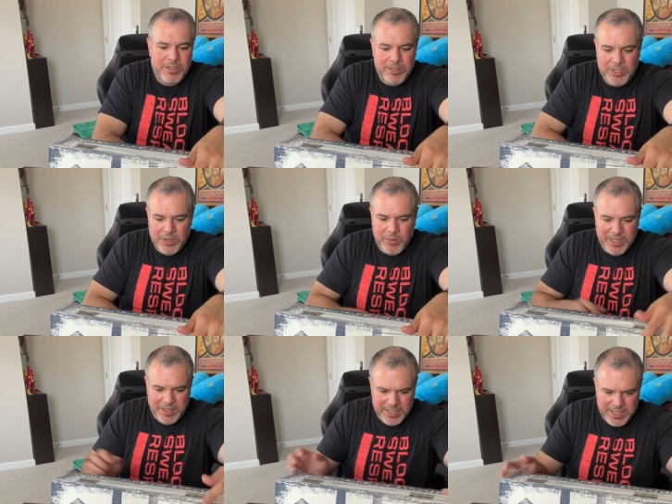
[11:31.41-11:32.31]
So one
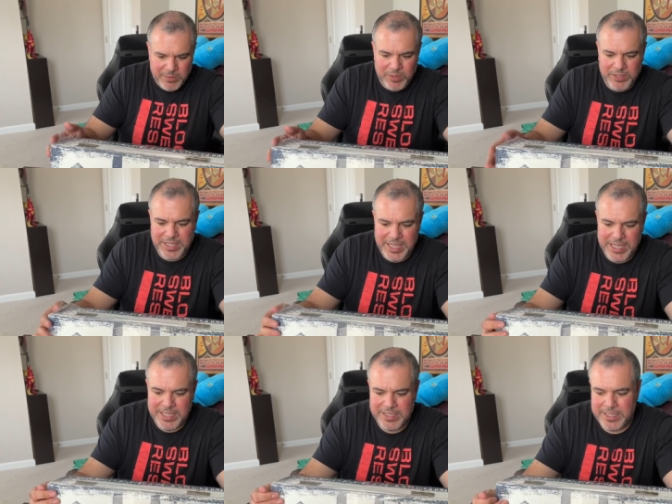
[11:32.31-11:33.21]
of the things I will say
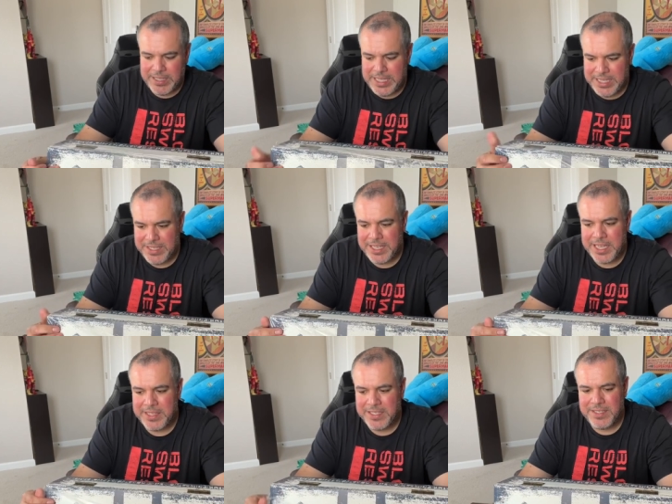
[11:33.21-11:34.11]
is this,
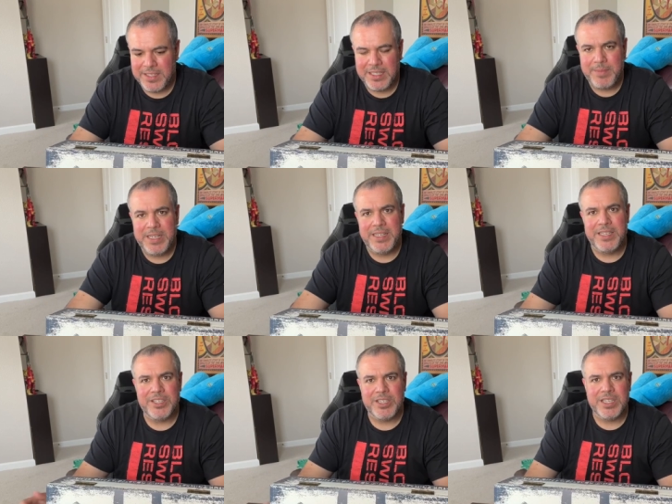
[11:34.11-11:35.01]
again, this is a limited
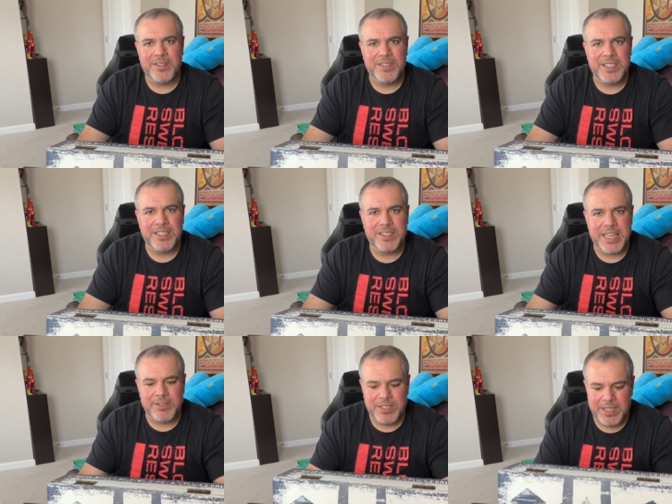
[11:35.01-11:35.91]
edition of
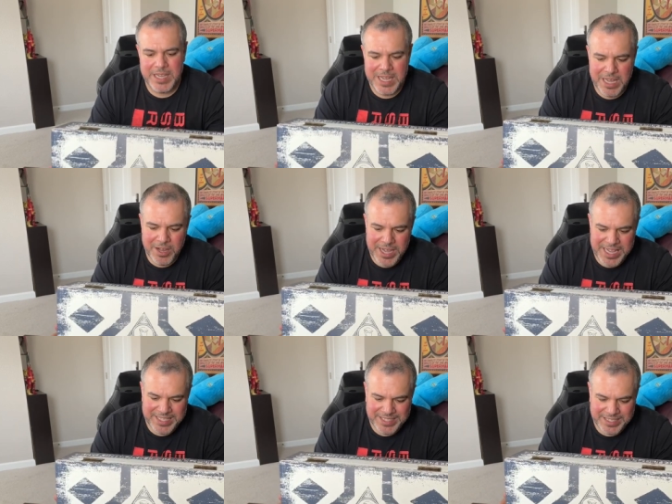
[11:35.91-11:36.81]
6,000.
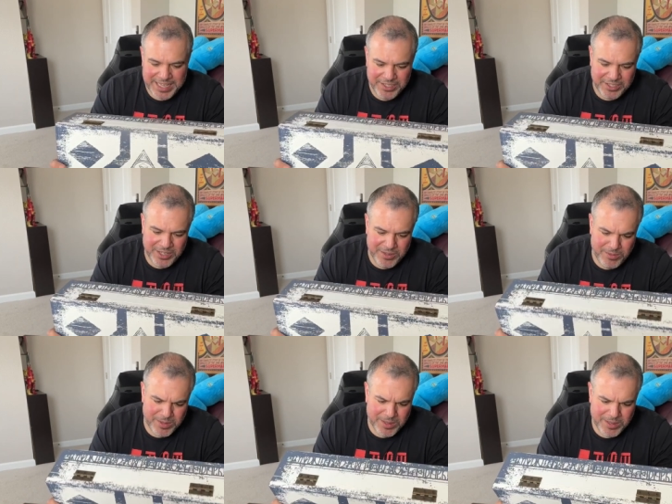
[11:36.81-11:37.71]
It says
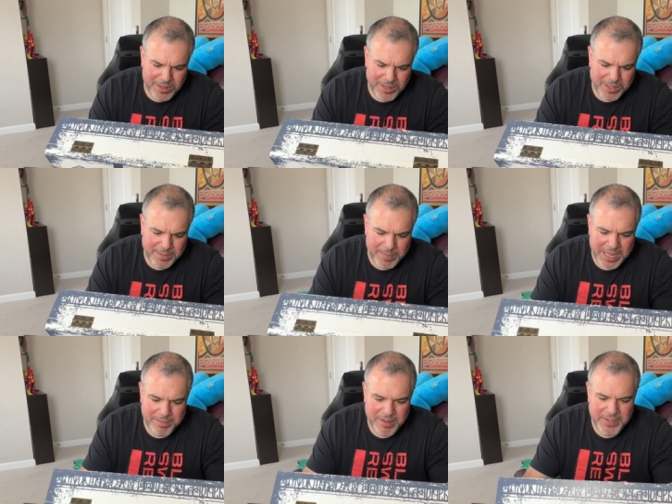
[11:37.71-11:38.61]
so on the
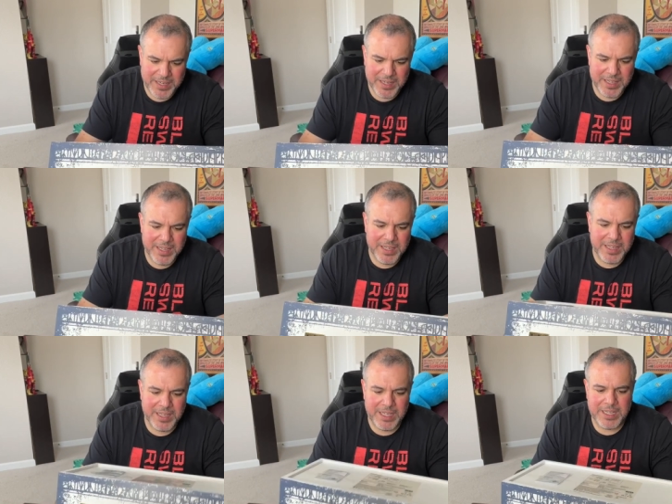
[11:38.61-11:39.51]
bottom of it.
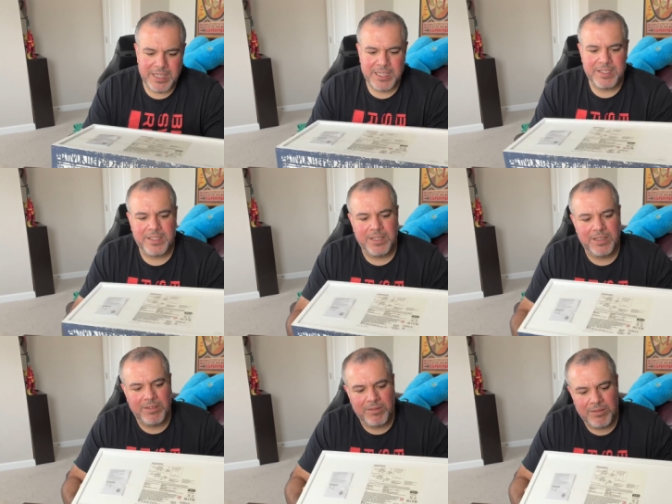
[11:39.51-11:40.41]
Uh, it's,
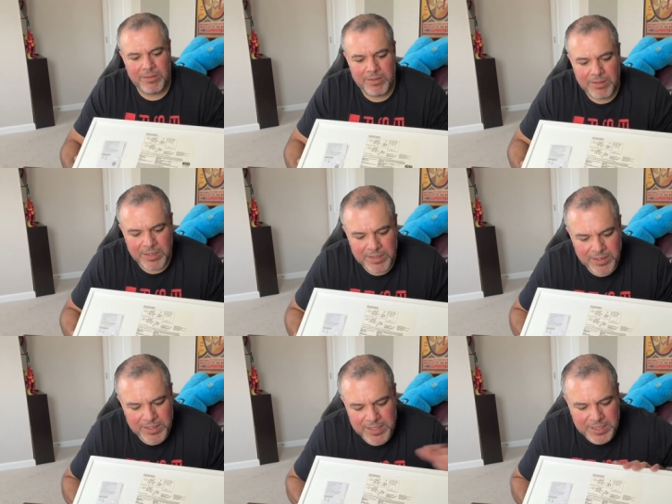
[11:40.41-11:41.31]
it's
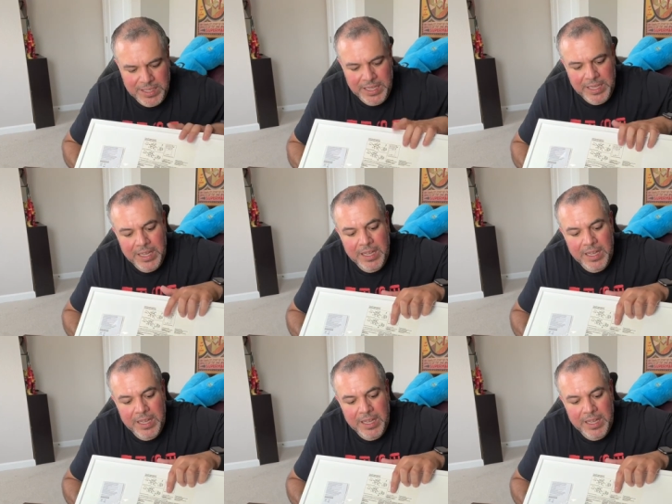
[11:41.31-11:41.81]
hard to see.